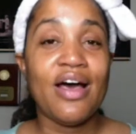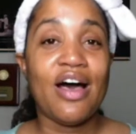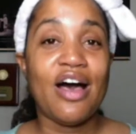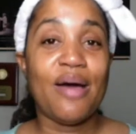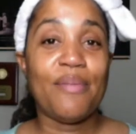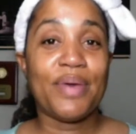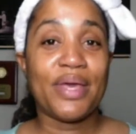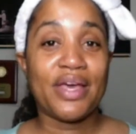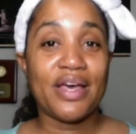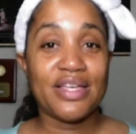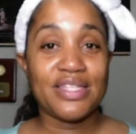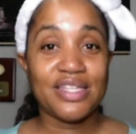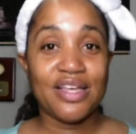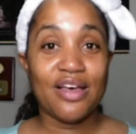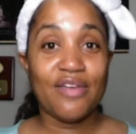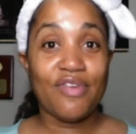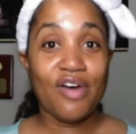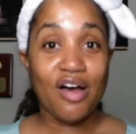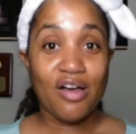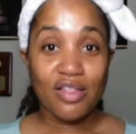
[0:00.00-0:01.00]
because of
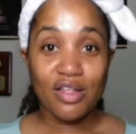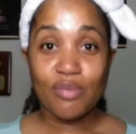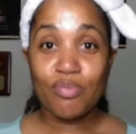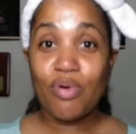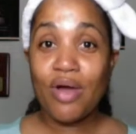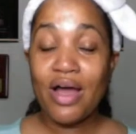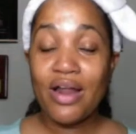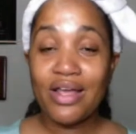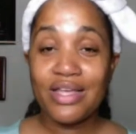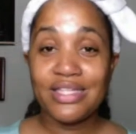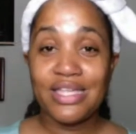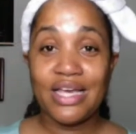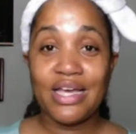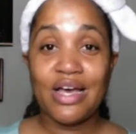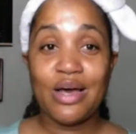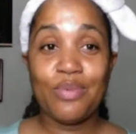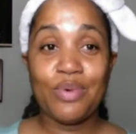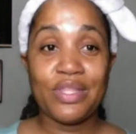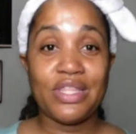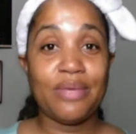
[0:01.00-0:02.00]
all of the products that
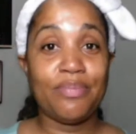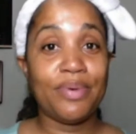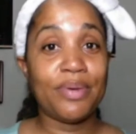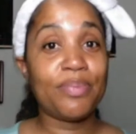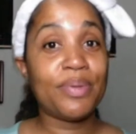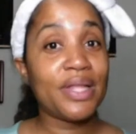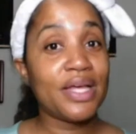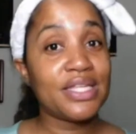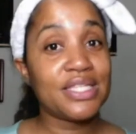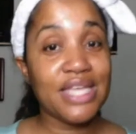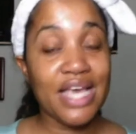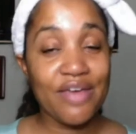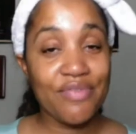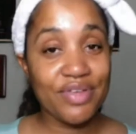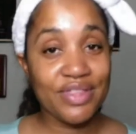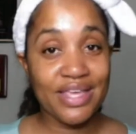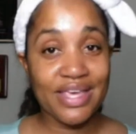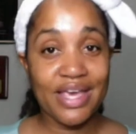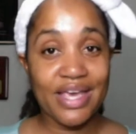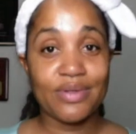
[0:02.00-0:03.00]
come with it, but plus
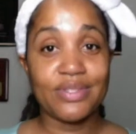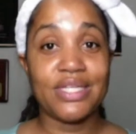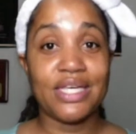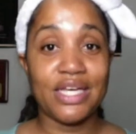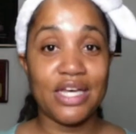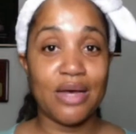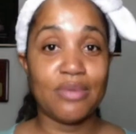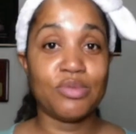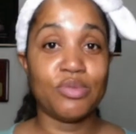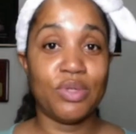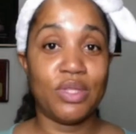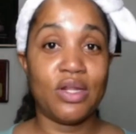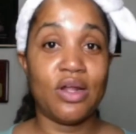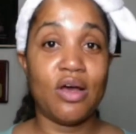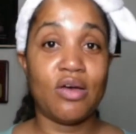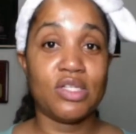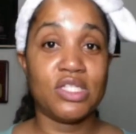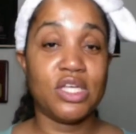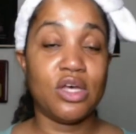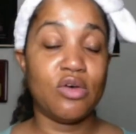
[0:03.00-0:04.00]
everything else that comes with it
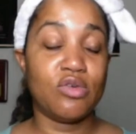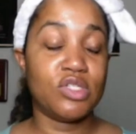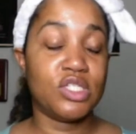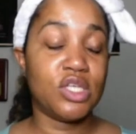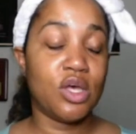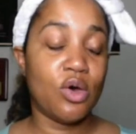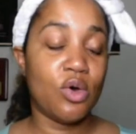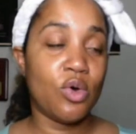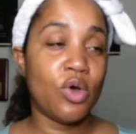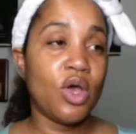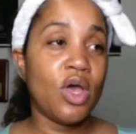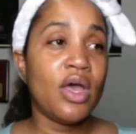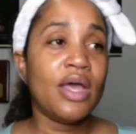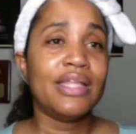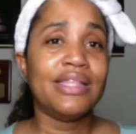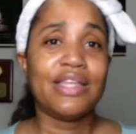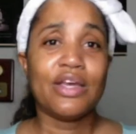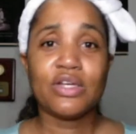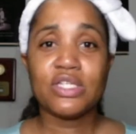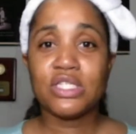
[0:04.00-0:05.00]
also. So
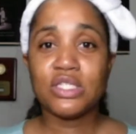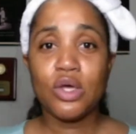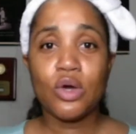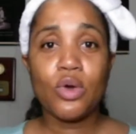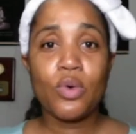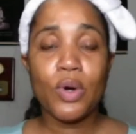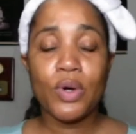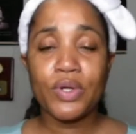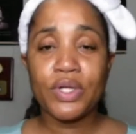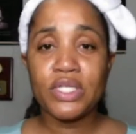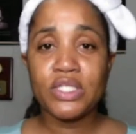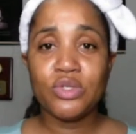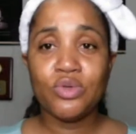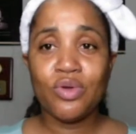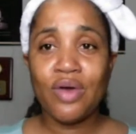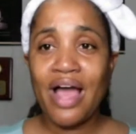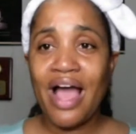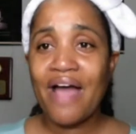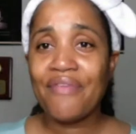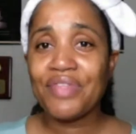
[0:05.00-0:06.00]
there's no quotas. You don't
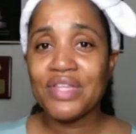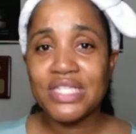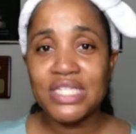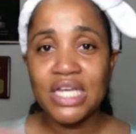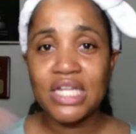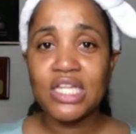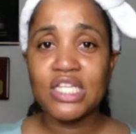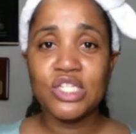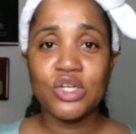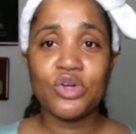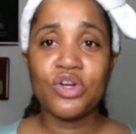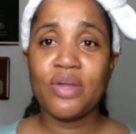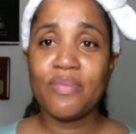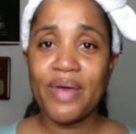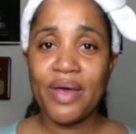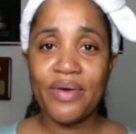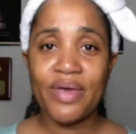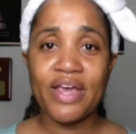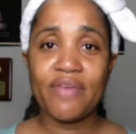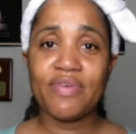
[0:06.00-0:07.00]
have to sell a certain
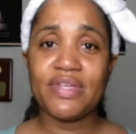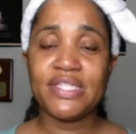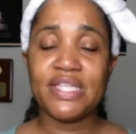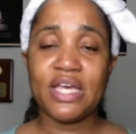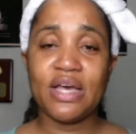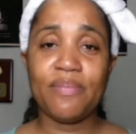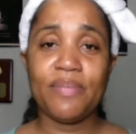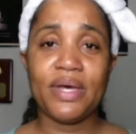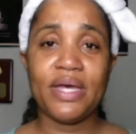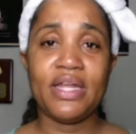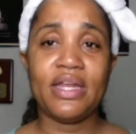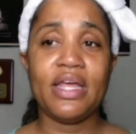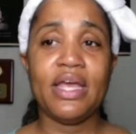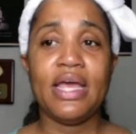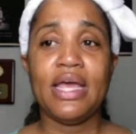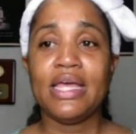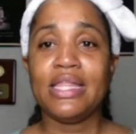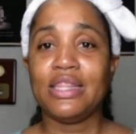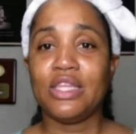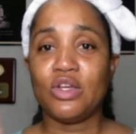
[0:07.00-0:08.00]
amount every single month.
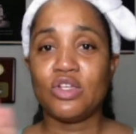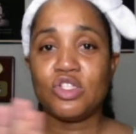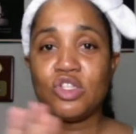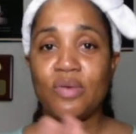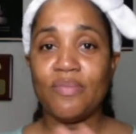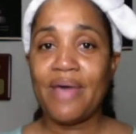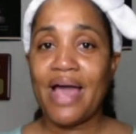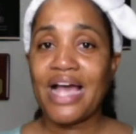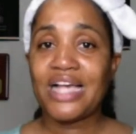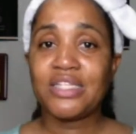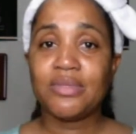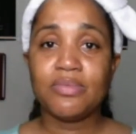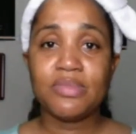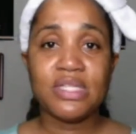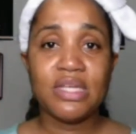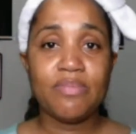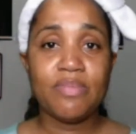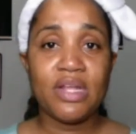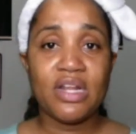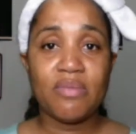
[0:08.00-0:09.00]
There's no maximums
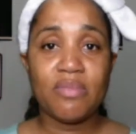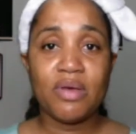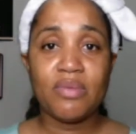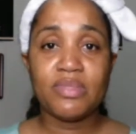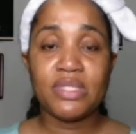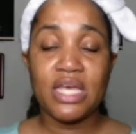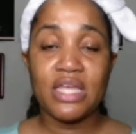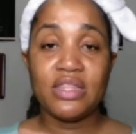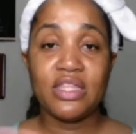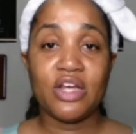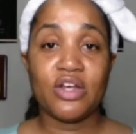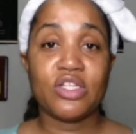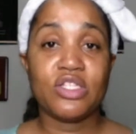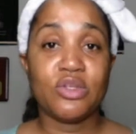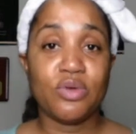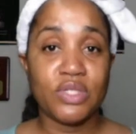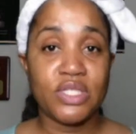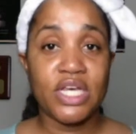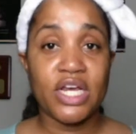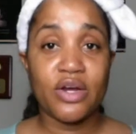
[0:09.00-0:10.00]
and minimums, and there's
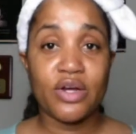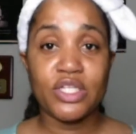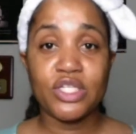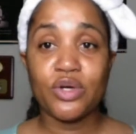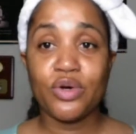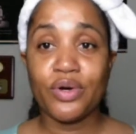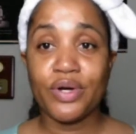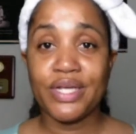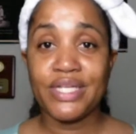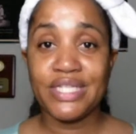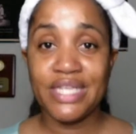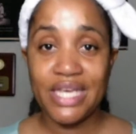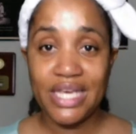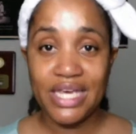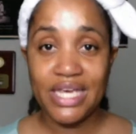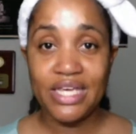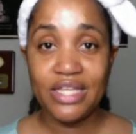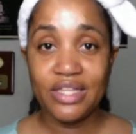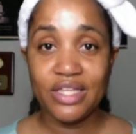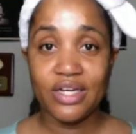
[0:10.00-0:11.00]
no territories
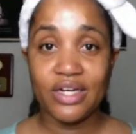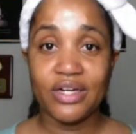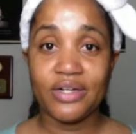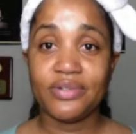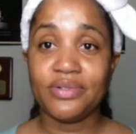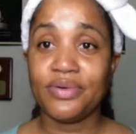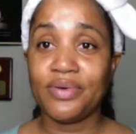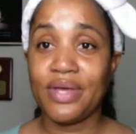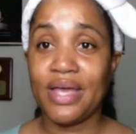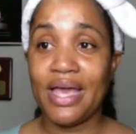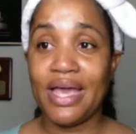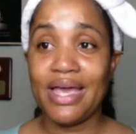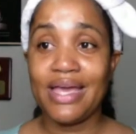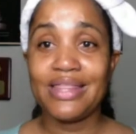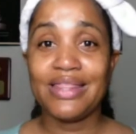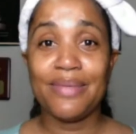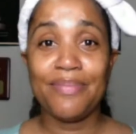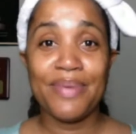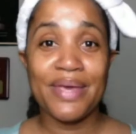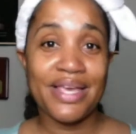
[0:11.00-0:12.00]
either. Okay.
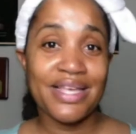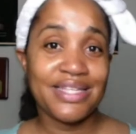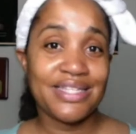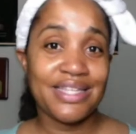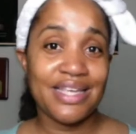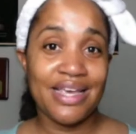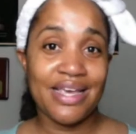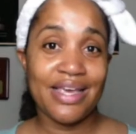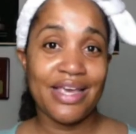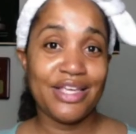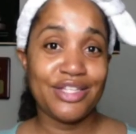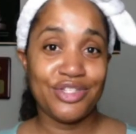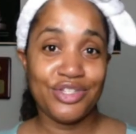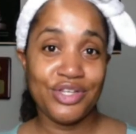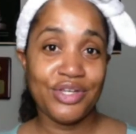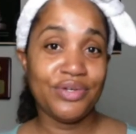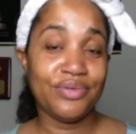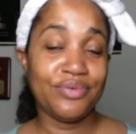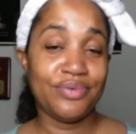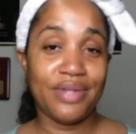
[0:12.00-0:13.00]
The biggest thing is
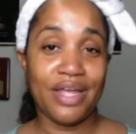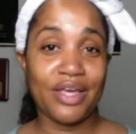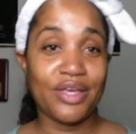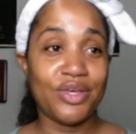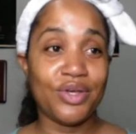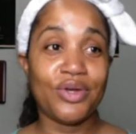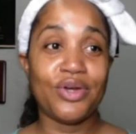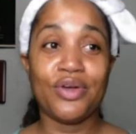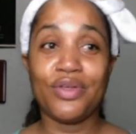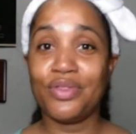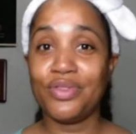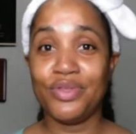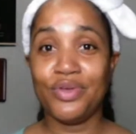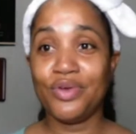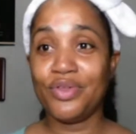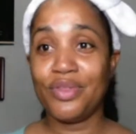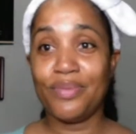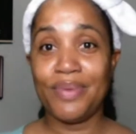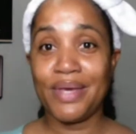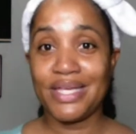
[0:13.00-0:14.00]
you. Like you're
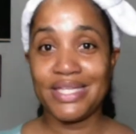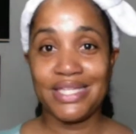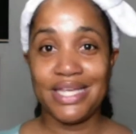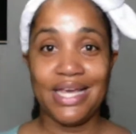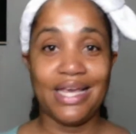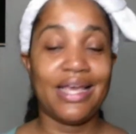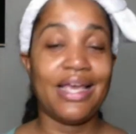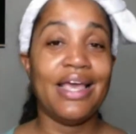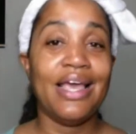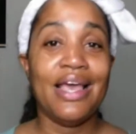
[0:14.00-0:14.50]
the biggest thing,